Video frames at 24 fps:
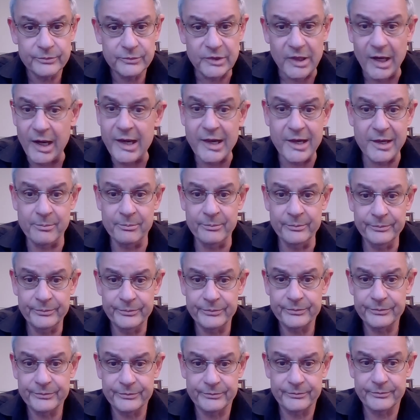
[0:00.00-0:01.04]
Tell
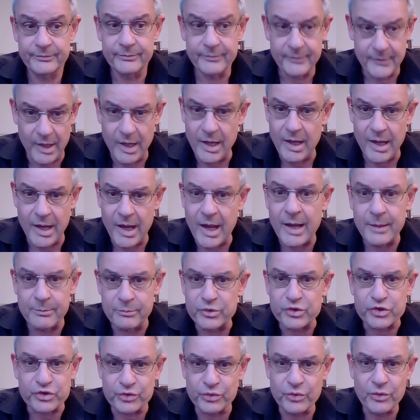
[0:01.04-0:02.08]
him, I'm
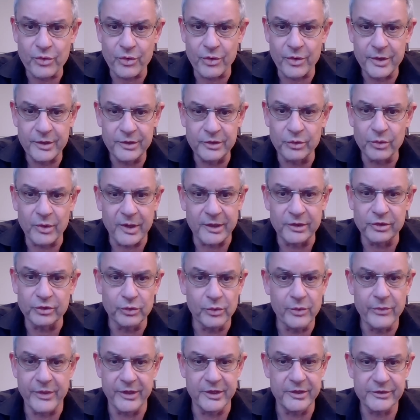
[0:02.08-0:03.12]
sure you can
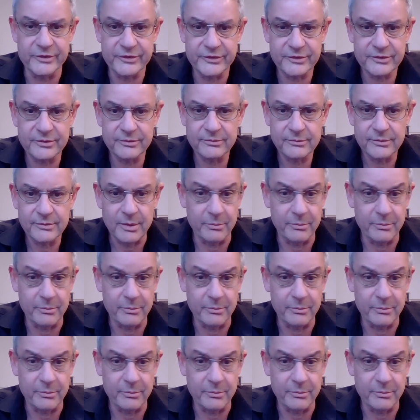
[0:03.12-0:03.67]
do this.